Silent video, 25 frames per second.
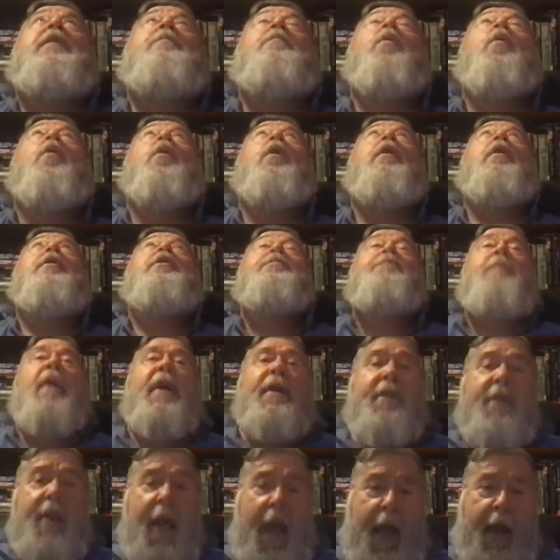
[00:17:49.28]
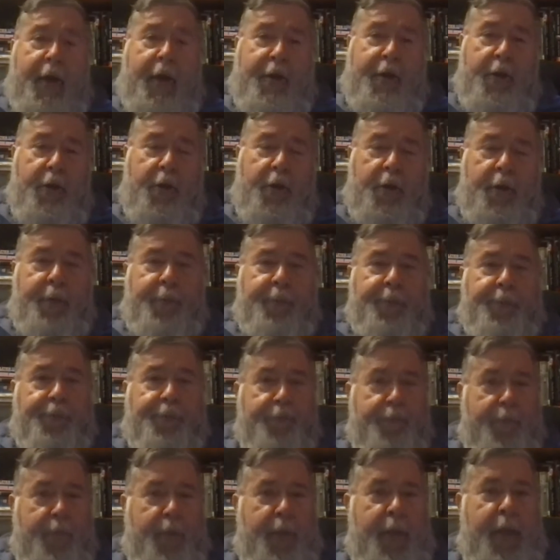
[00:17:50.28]
more spectacular
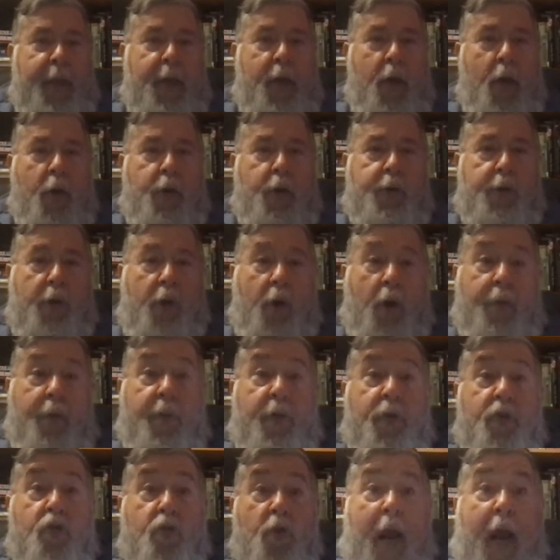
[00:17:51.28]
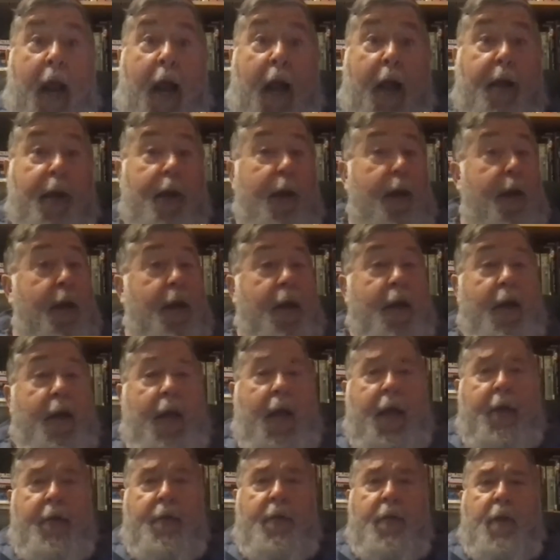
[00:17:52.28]
egos on the track,
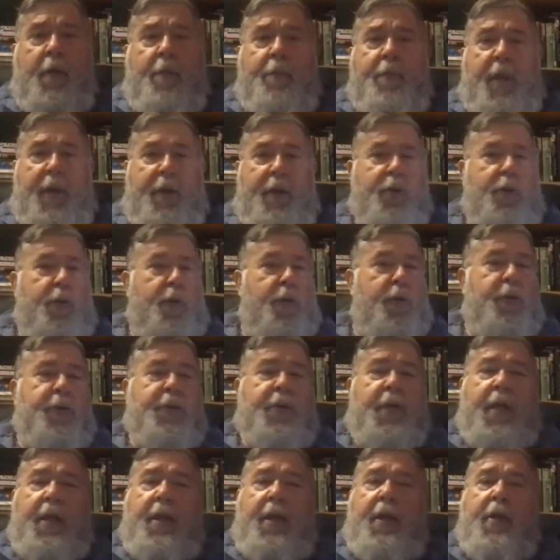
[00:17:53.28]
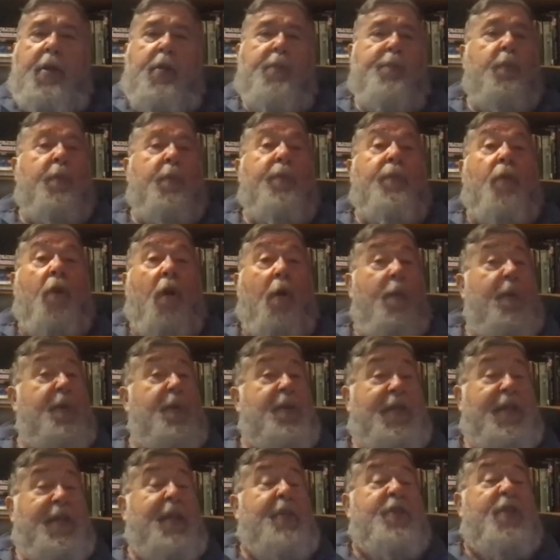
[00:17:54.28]
and the pictures and his
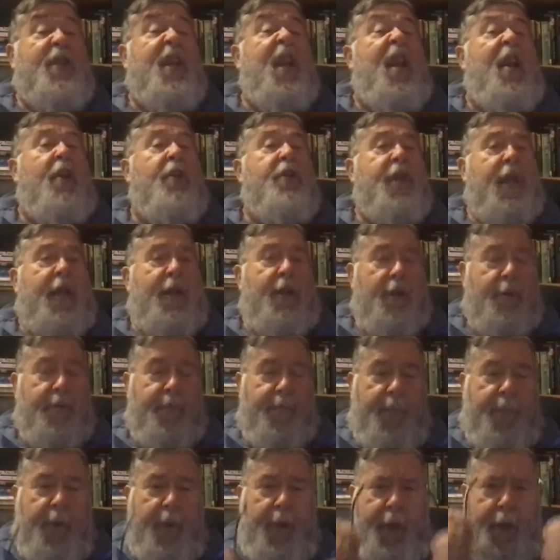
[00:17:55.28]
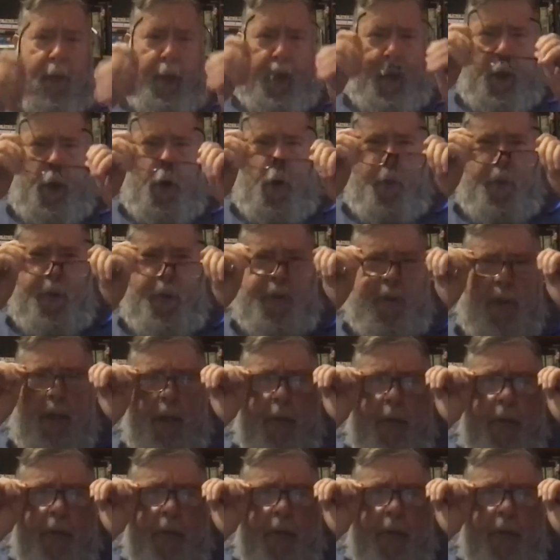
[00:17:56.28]
performance, he is an entertainer. And I hope it says